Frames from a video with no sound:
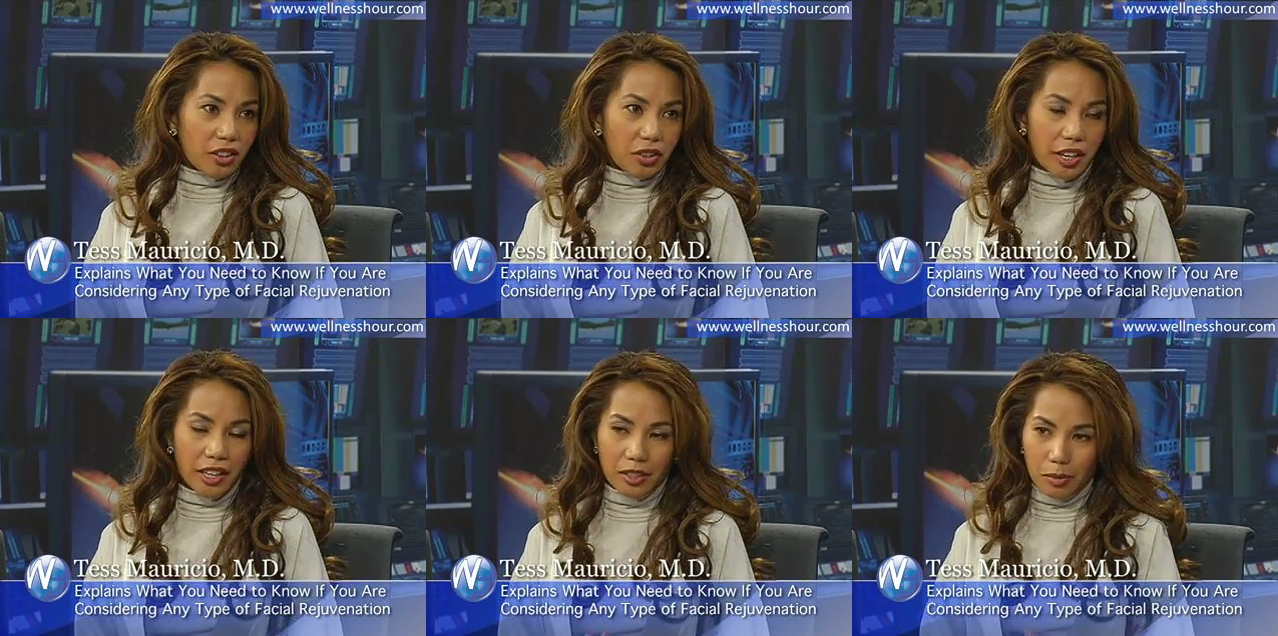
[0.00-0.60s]
on their
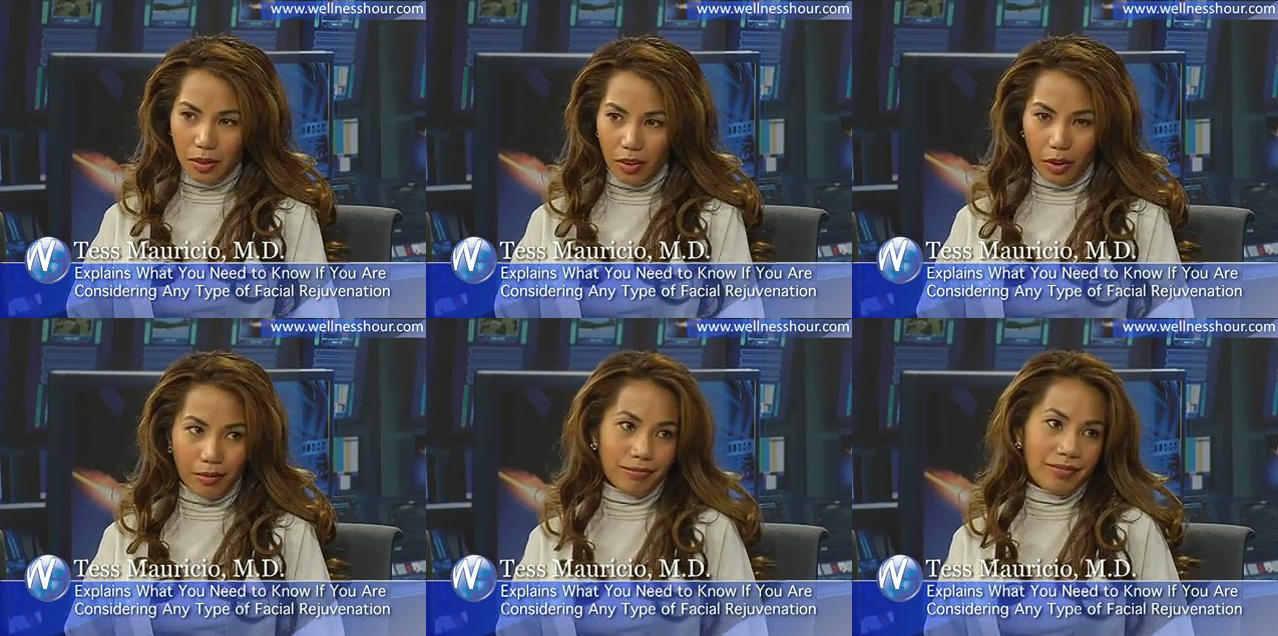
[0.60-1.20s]
hands
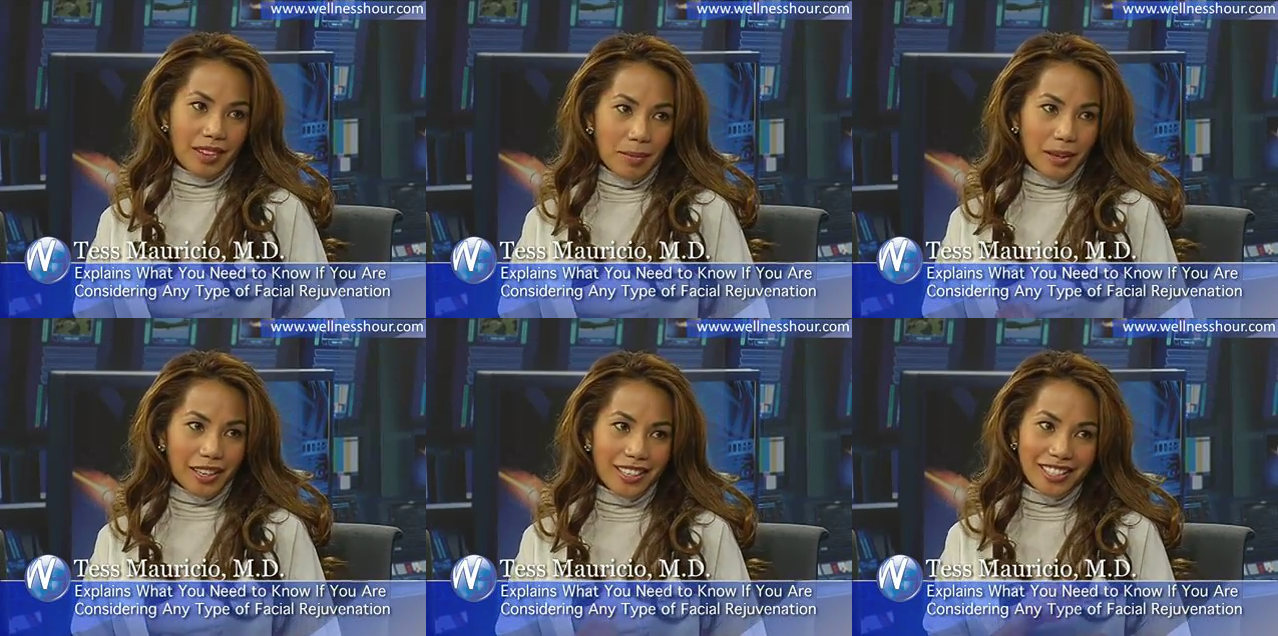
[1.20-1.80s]
or
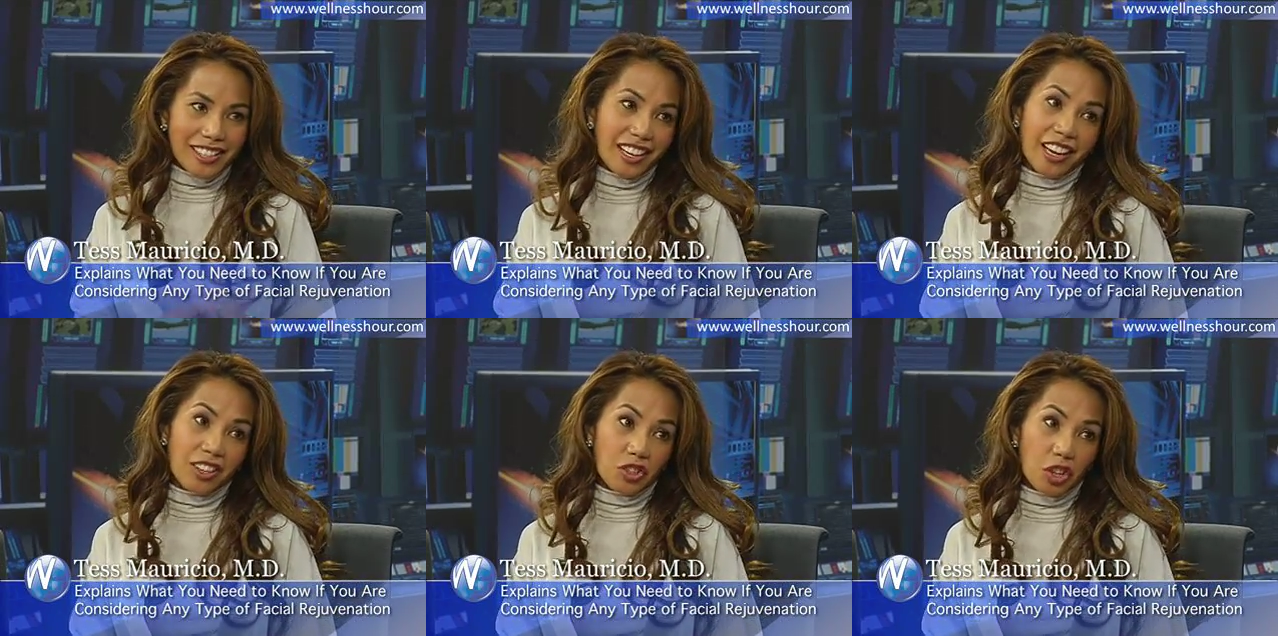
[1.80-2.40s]
because they
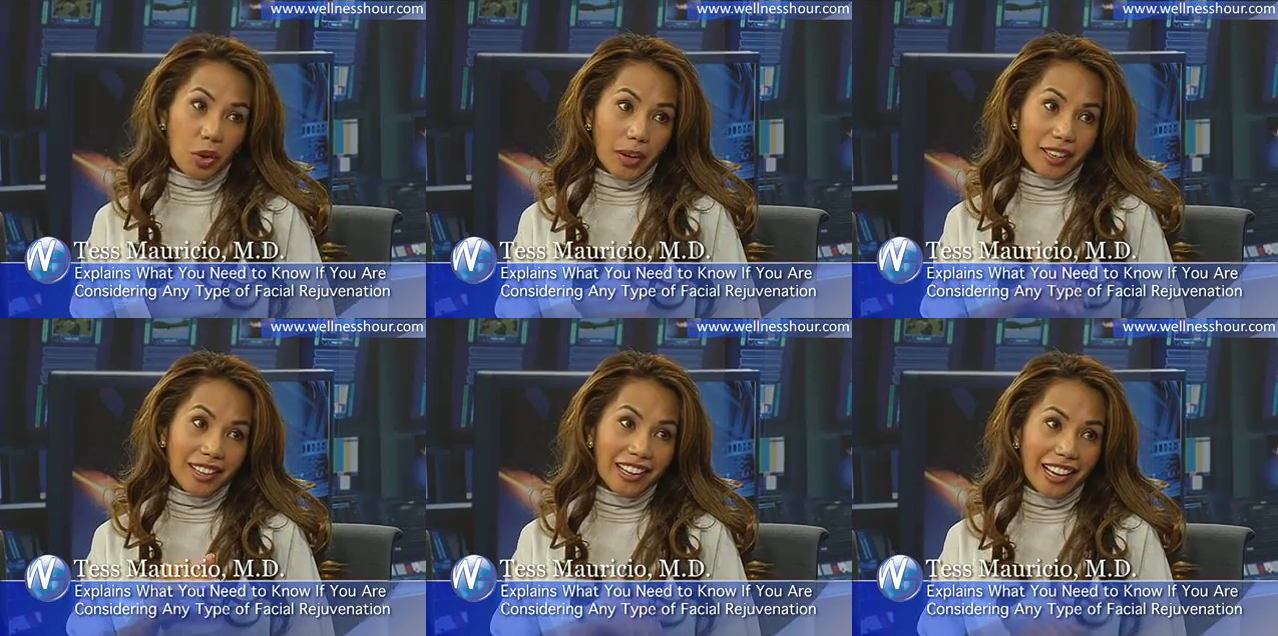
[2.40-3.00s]
can't show it
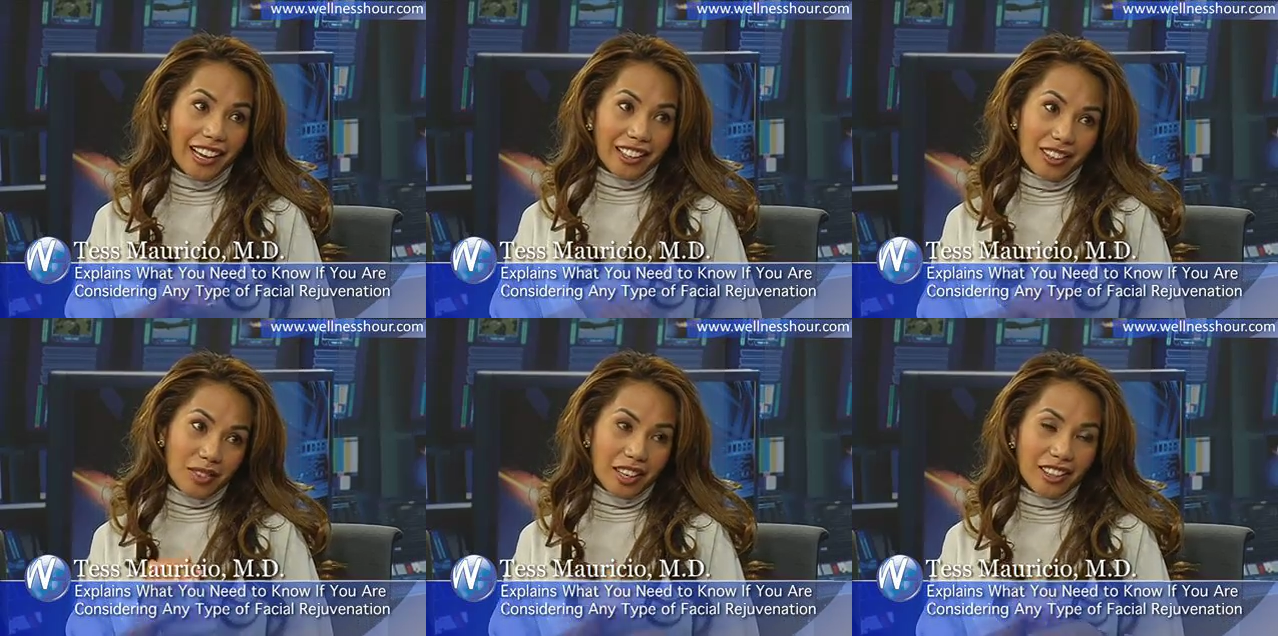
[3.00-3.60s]
and yeah.
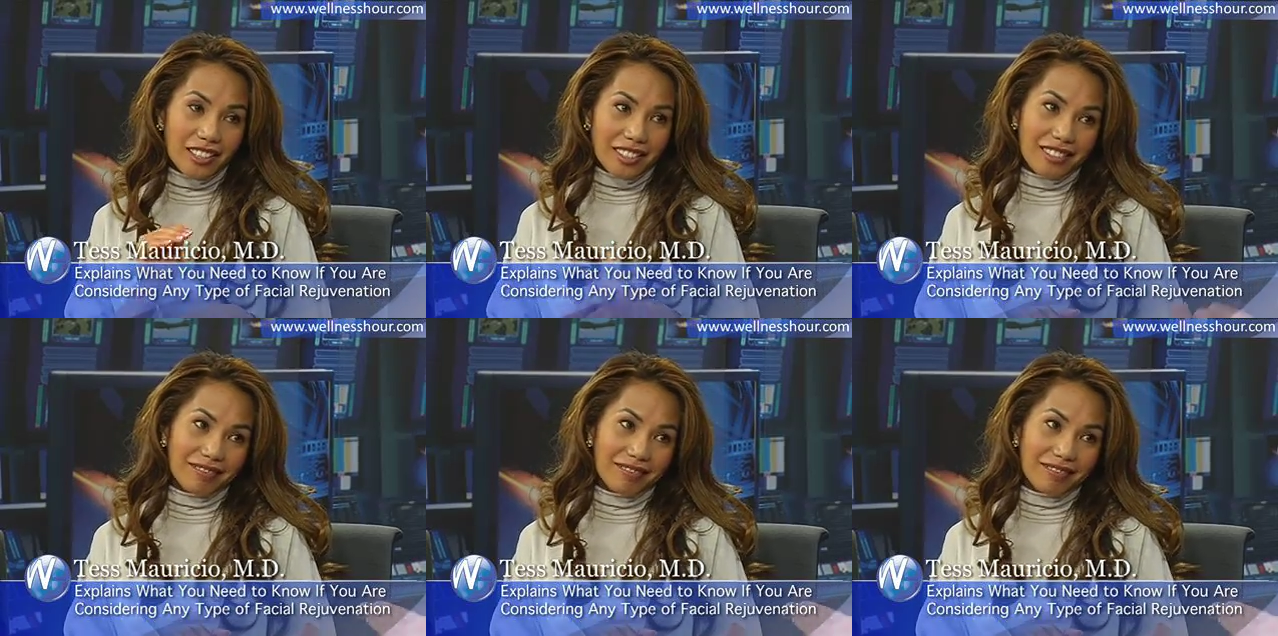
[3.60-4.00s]
it, is this, this more